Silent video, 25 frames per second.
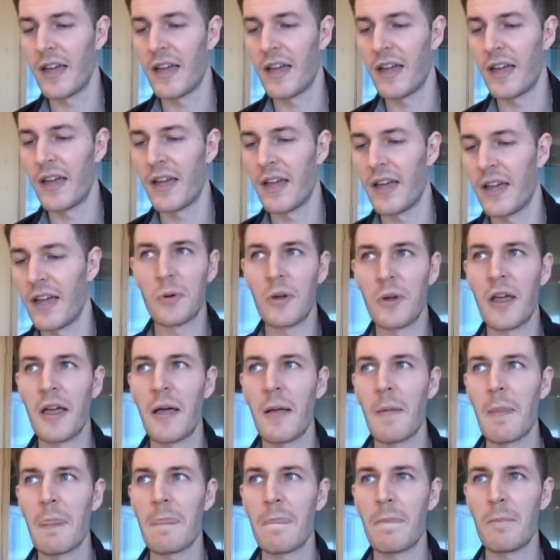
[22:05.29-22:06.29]
So
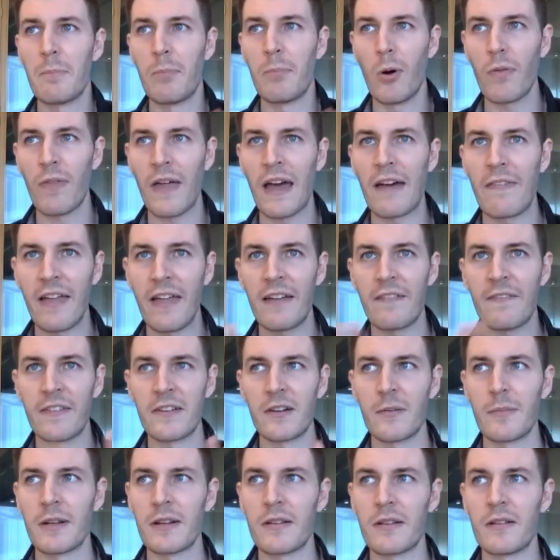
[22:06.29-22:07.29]
both have that
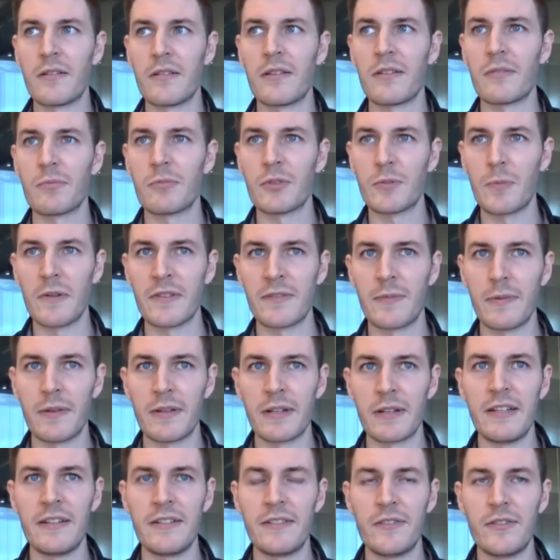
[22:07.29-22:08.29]
fundamental
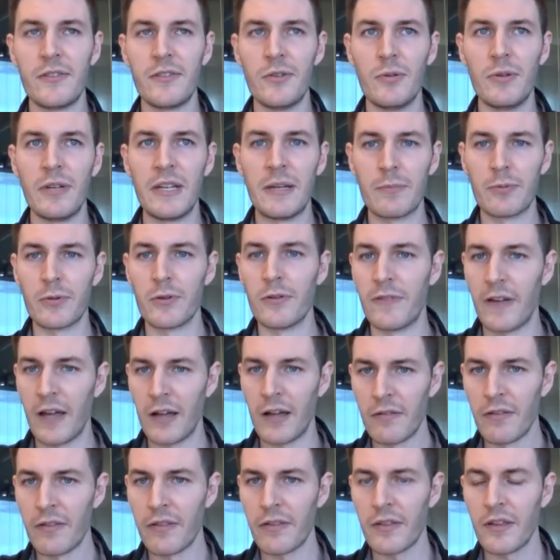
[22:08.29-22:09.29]
responsibility to improve
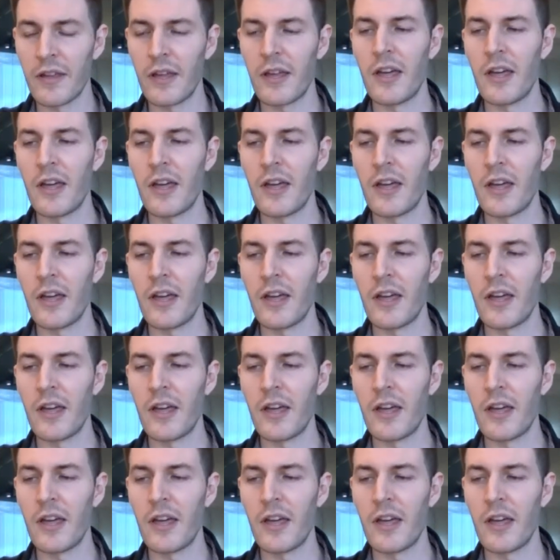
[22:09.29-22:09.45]
health.